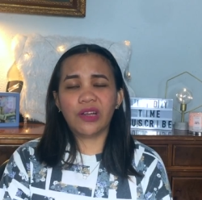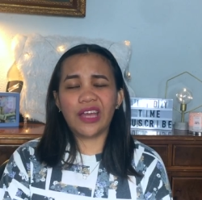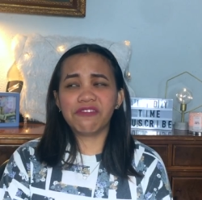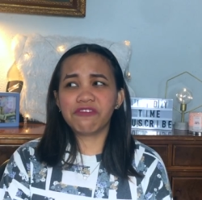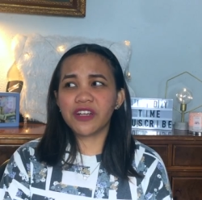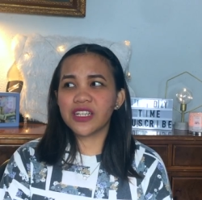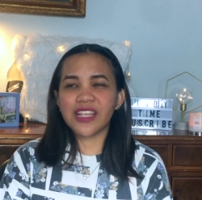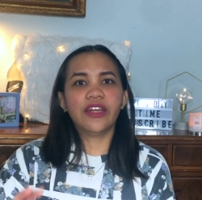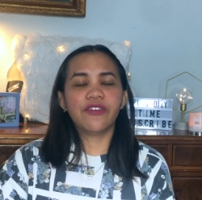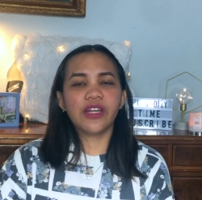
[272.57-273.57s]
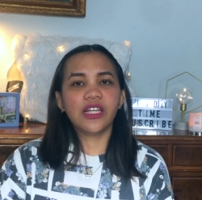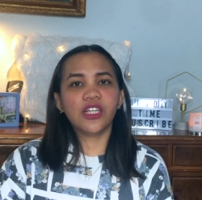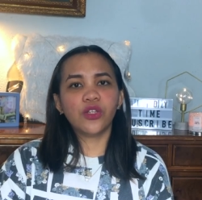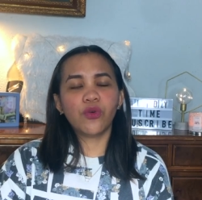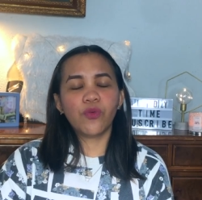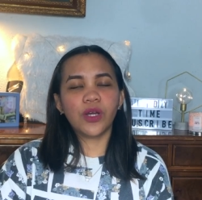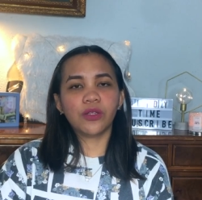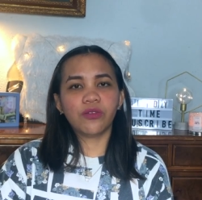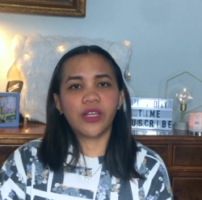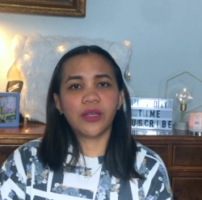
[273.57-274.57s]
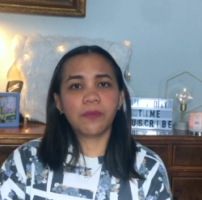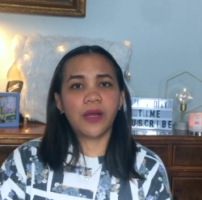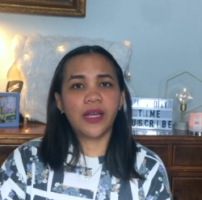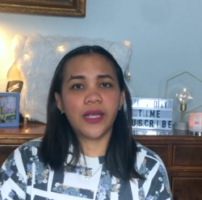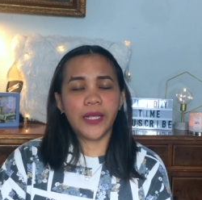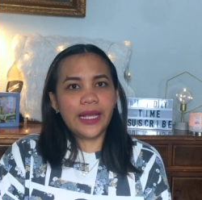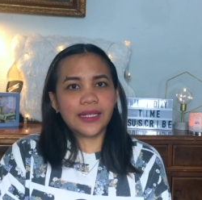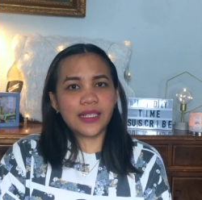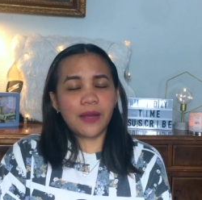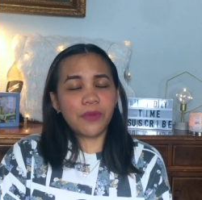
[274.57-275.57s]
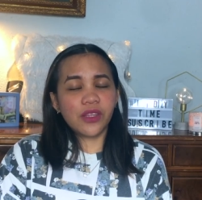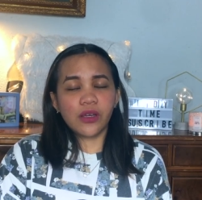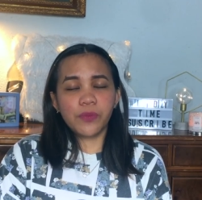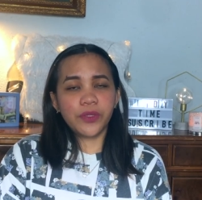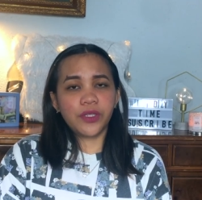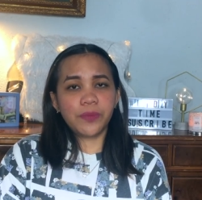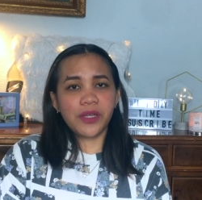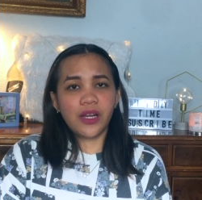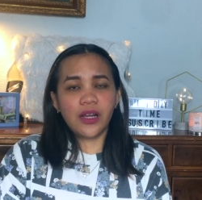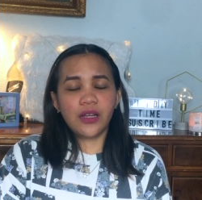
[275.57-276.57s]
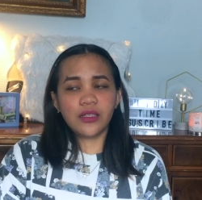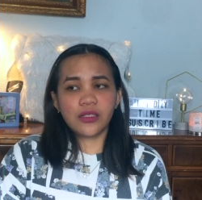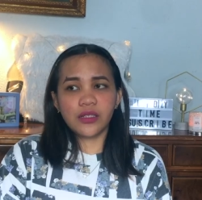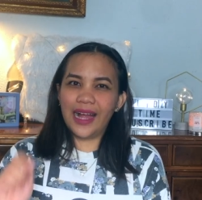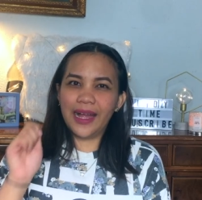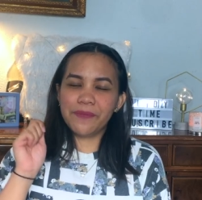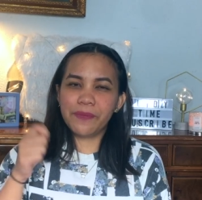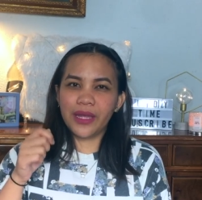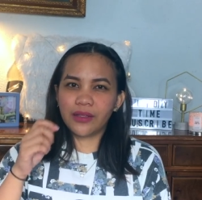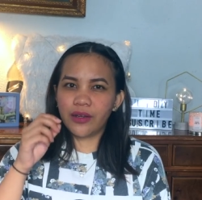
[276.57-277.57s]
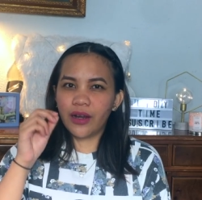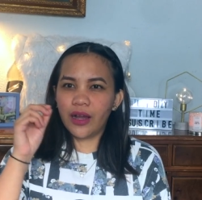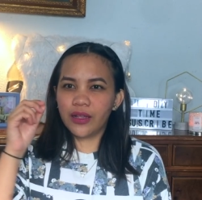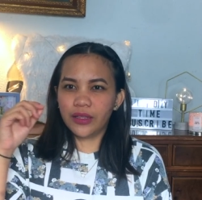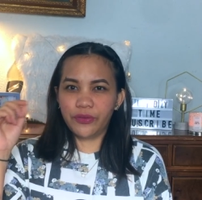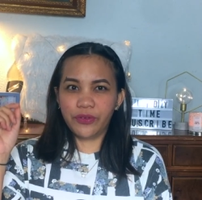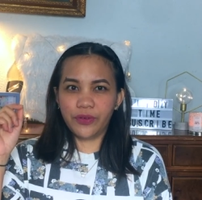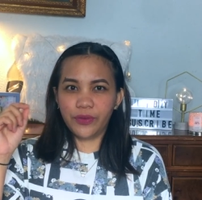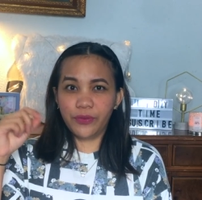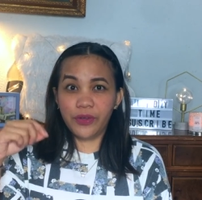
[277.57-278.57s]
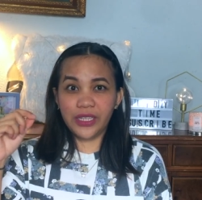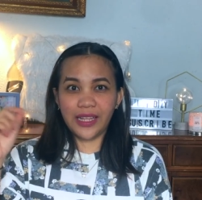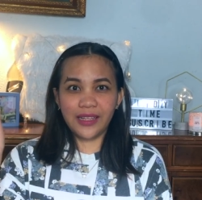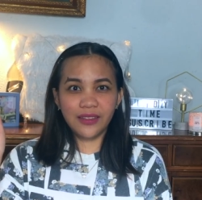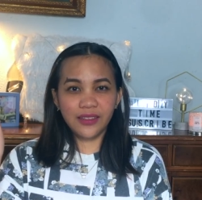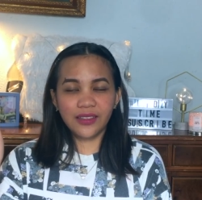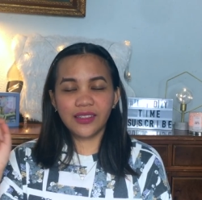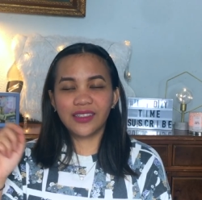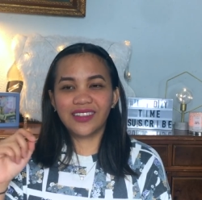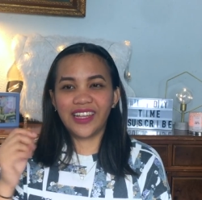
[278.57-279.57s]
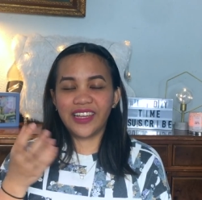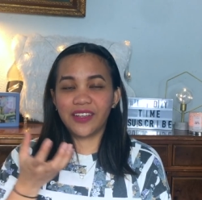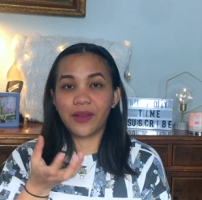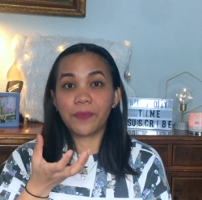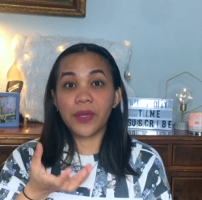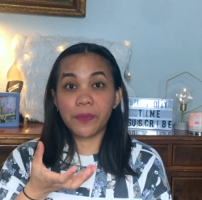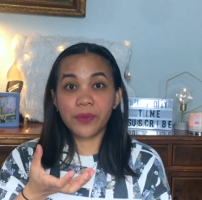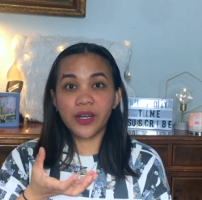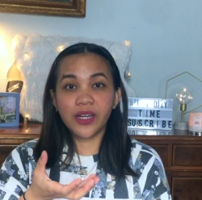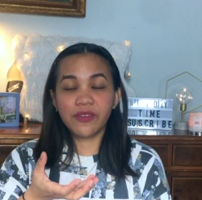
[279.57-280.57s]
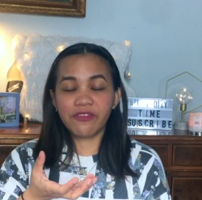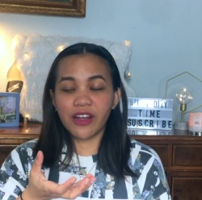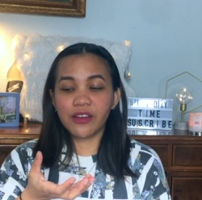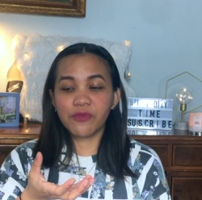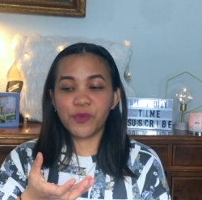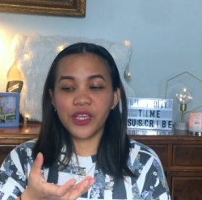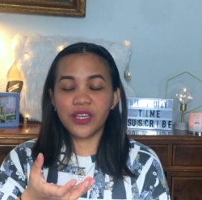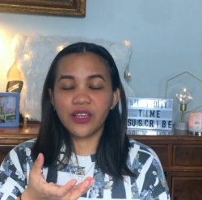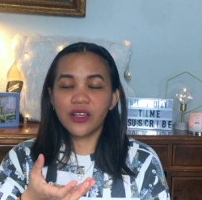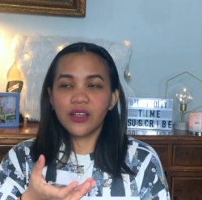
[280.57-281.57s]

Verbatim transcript: at first, I really don't want to take my exam on the computer because I'm better at the written like a paper in front of me.